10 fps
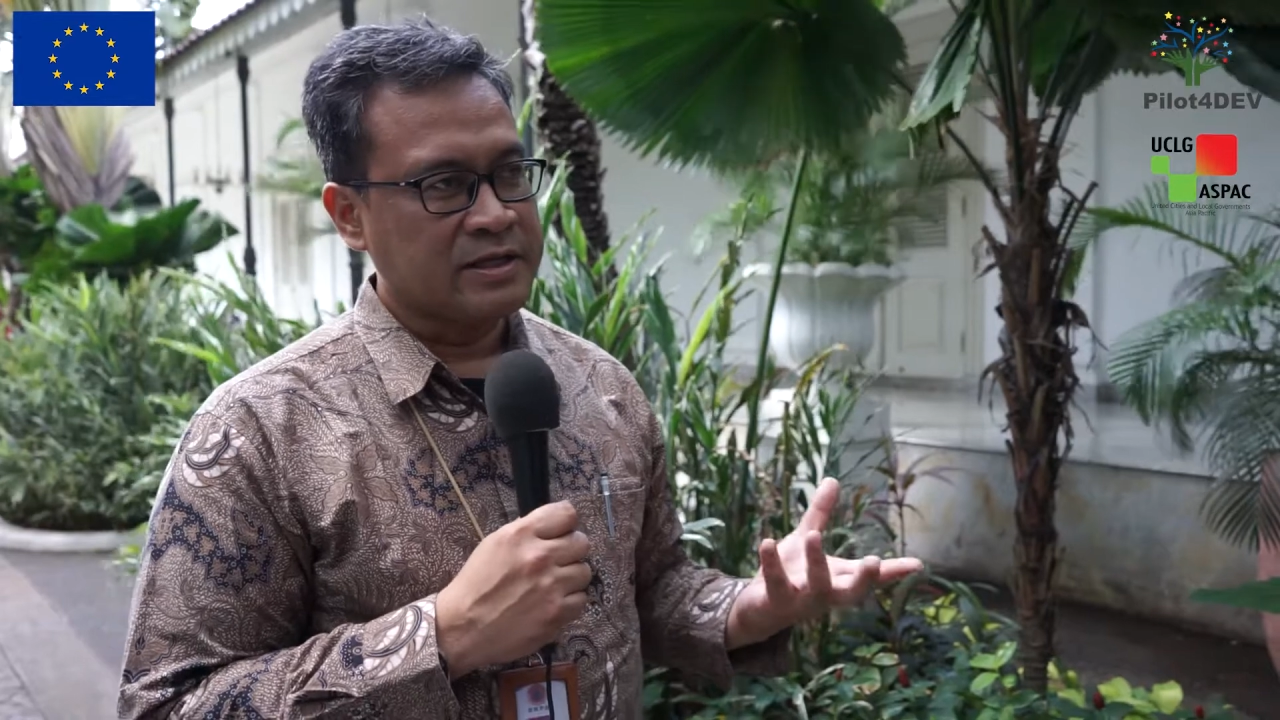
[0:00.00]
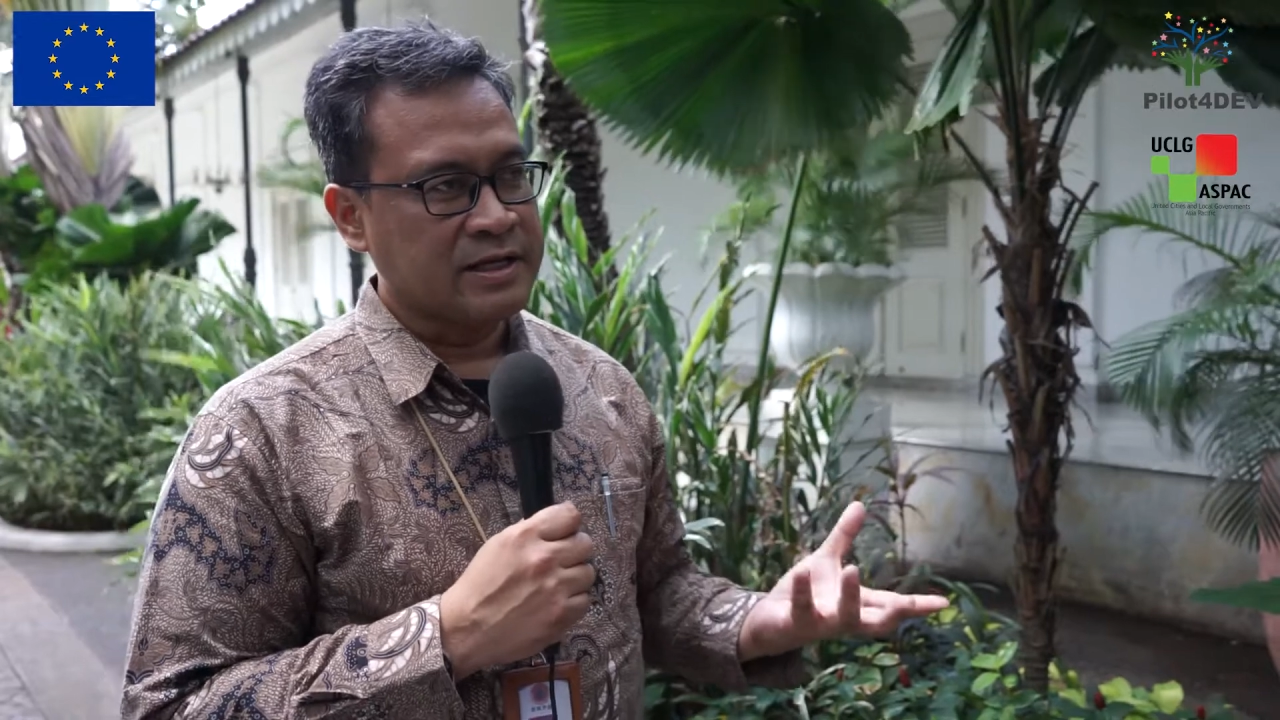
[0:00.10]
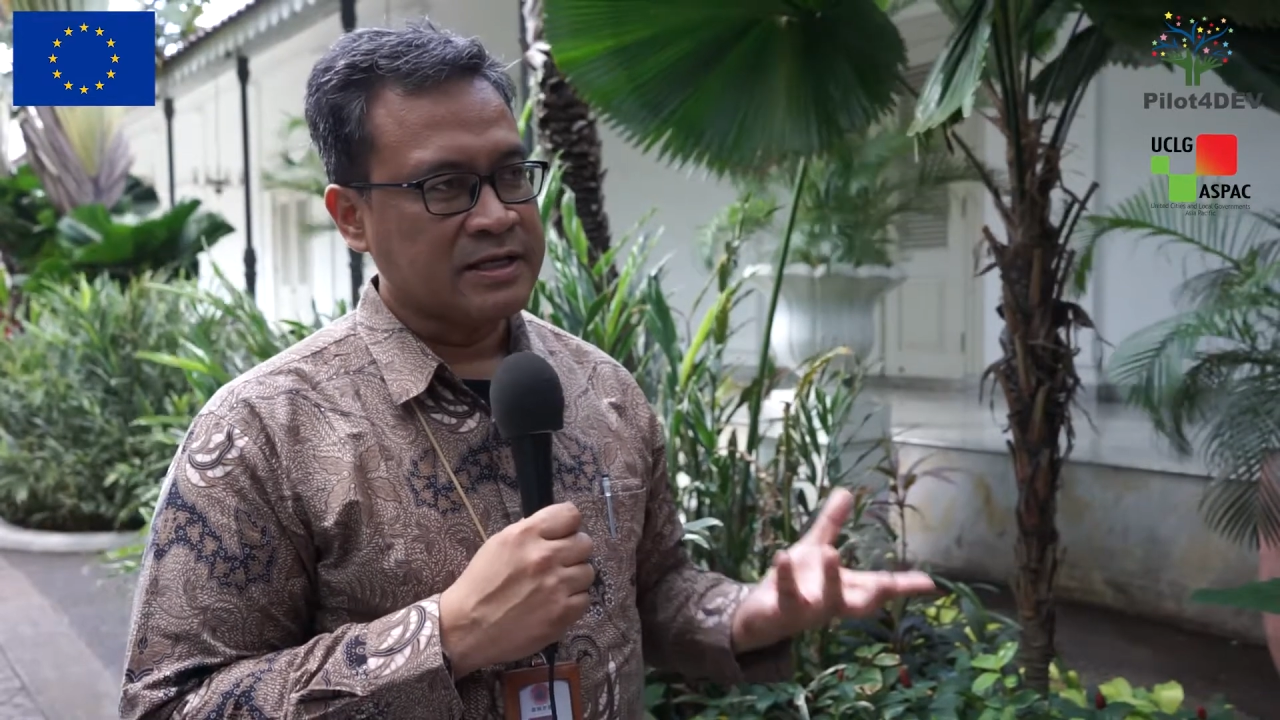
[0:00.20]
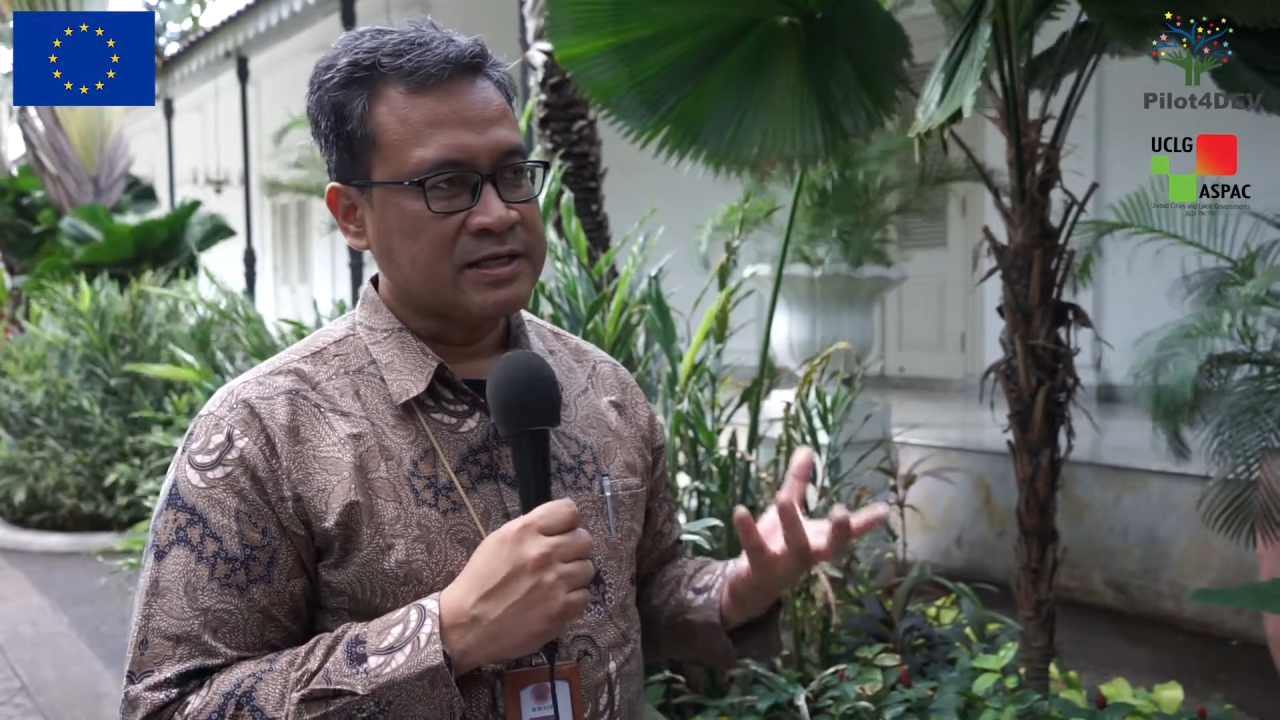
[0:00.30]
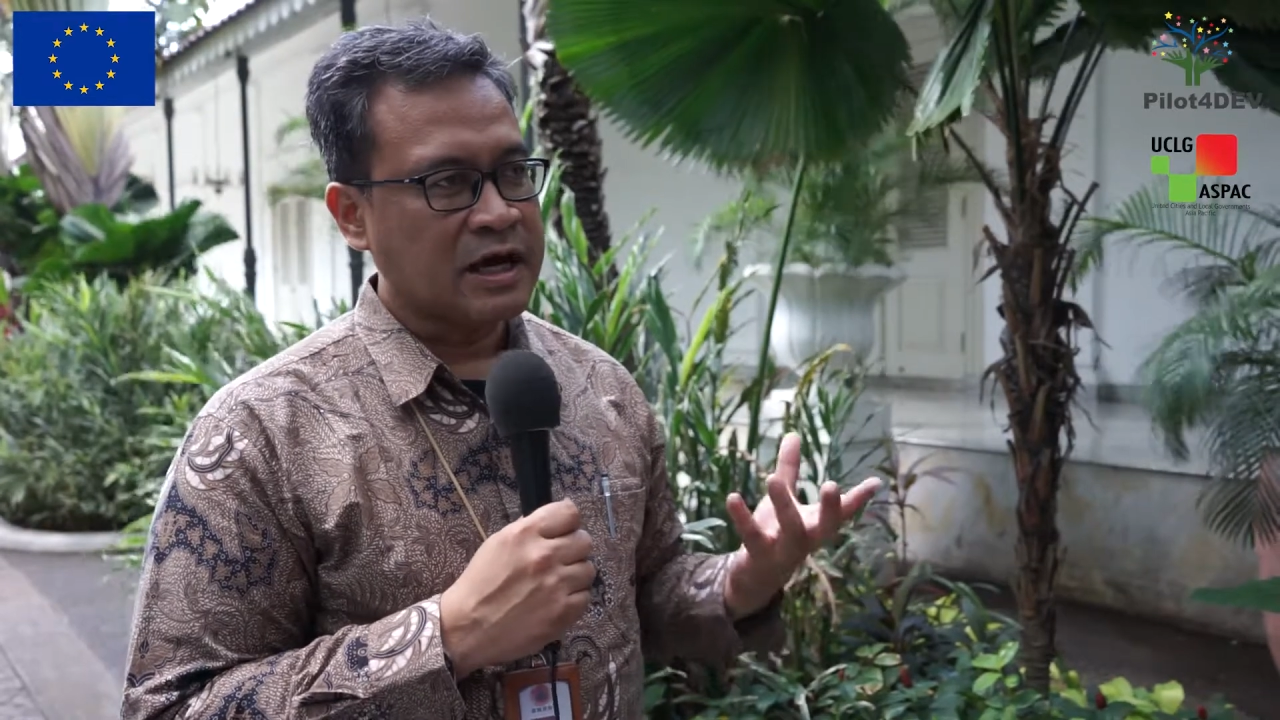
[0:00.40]

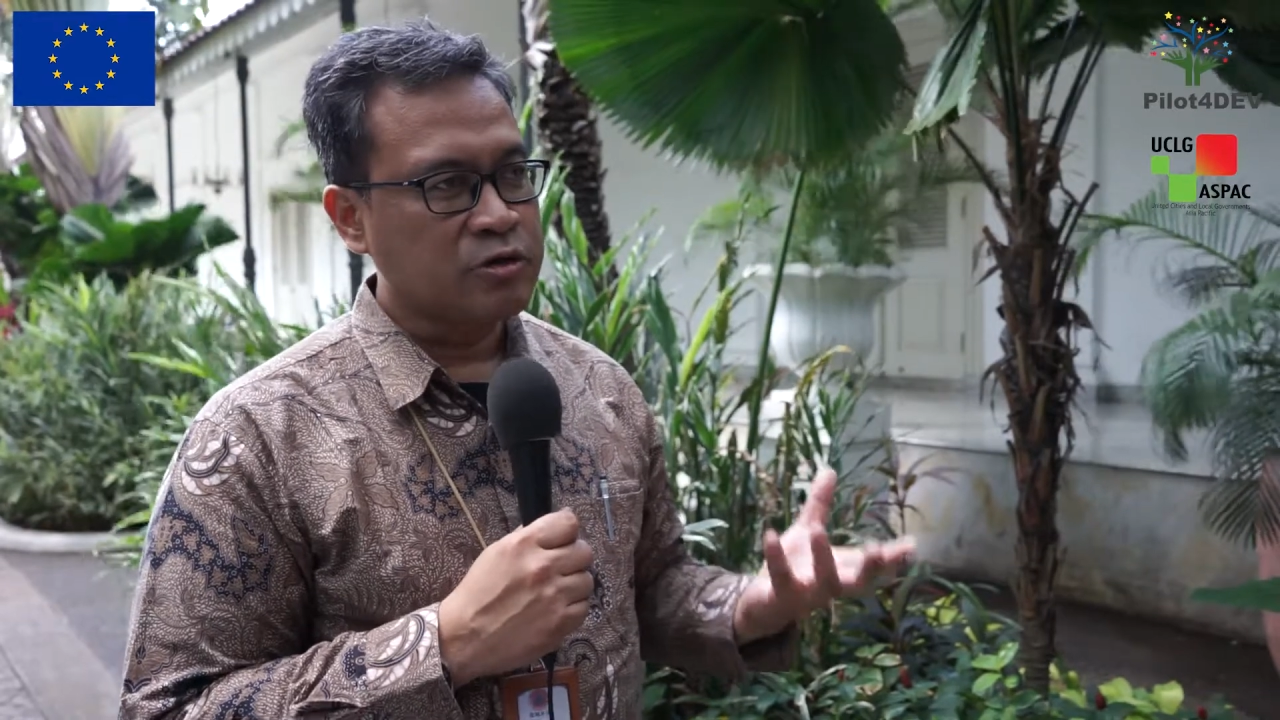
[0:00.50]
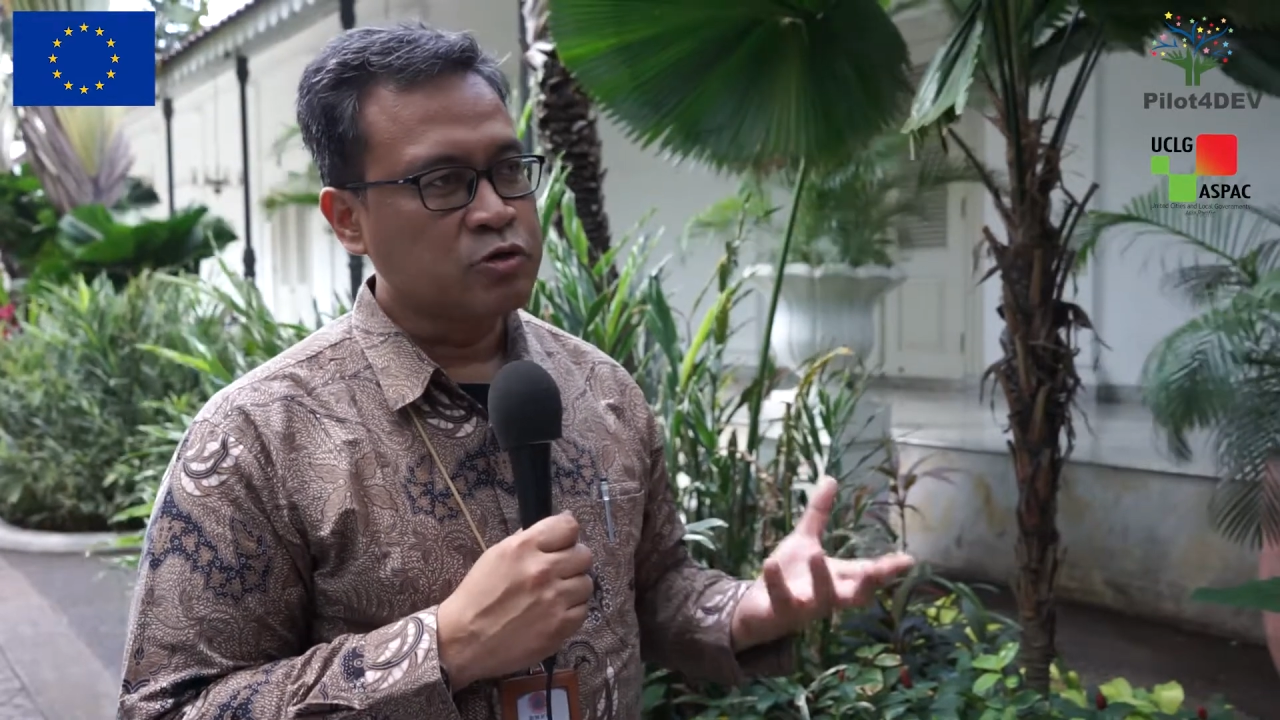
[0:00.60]
thing is how